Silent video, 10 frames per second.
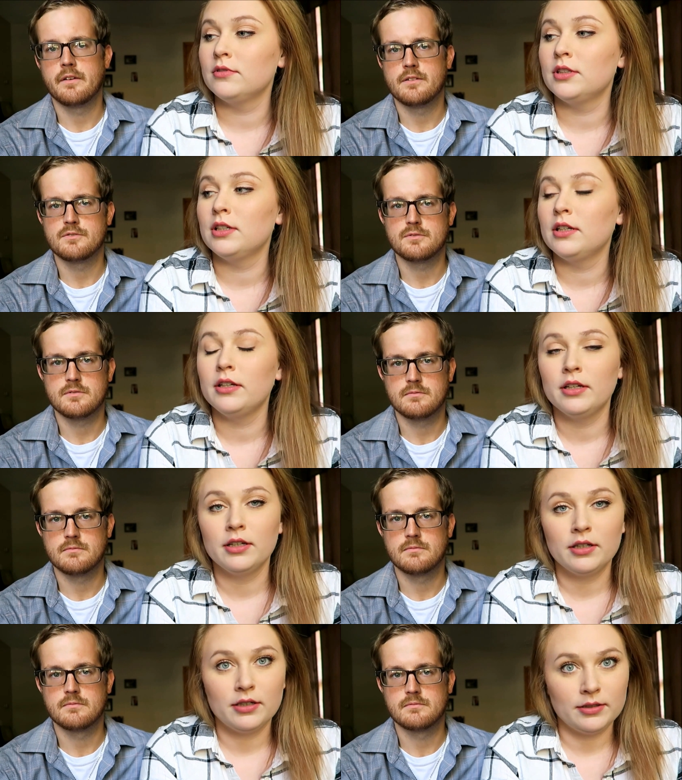Speaker 1: angels.
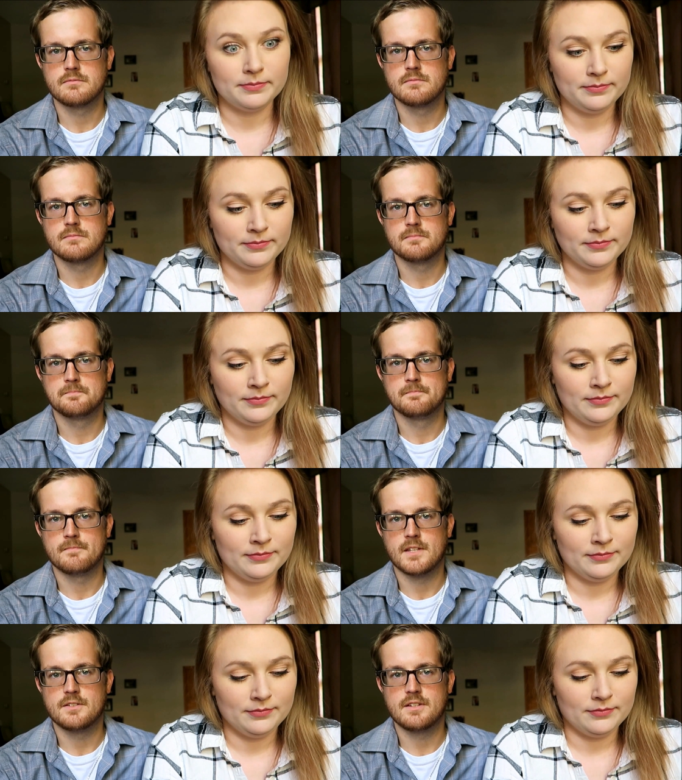
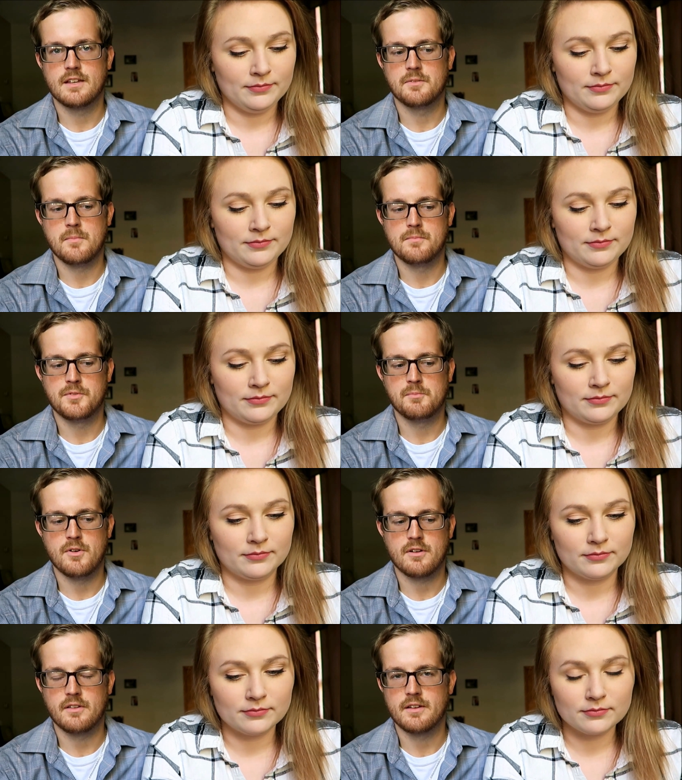She has a
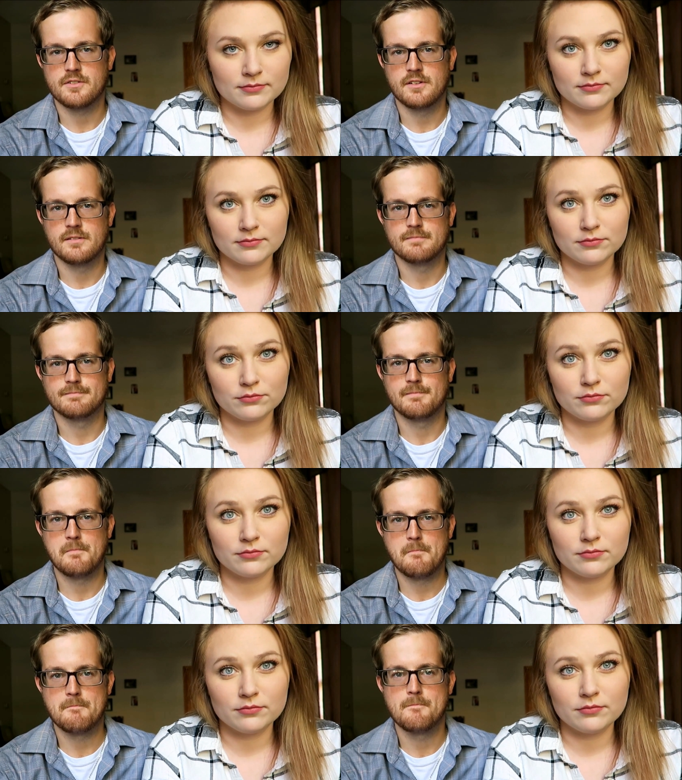small collection.
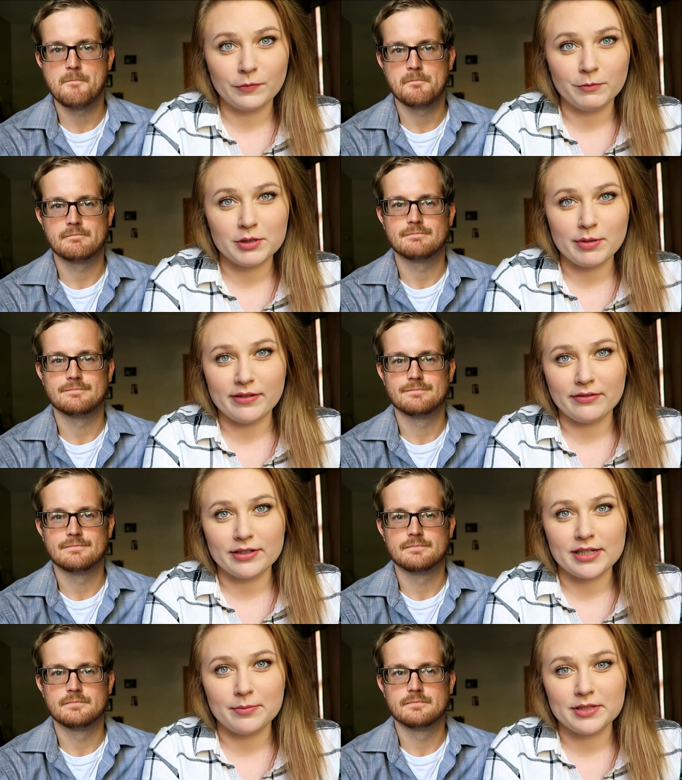
Speaker 2: What's my
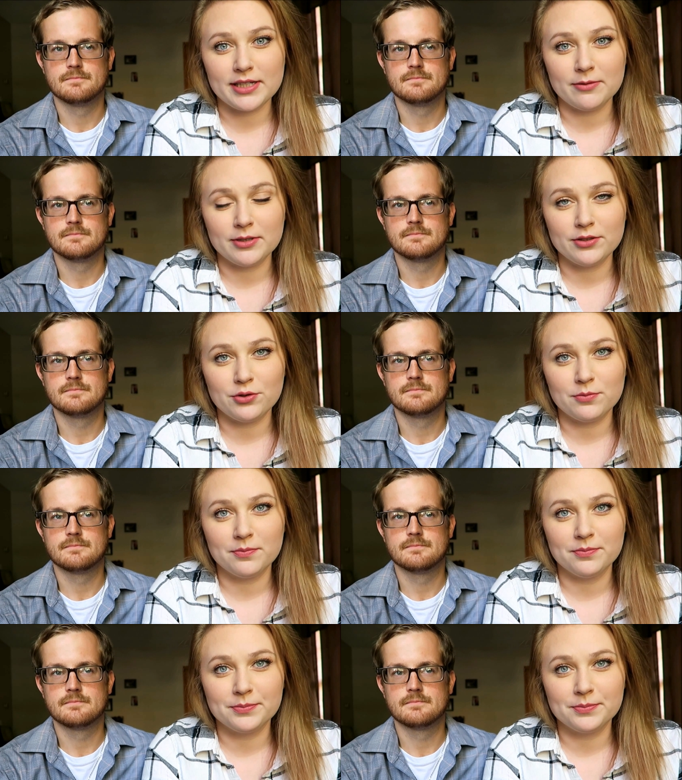favorite type of sandwich?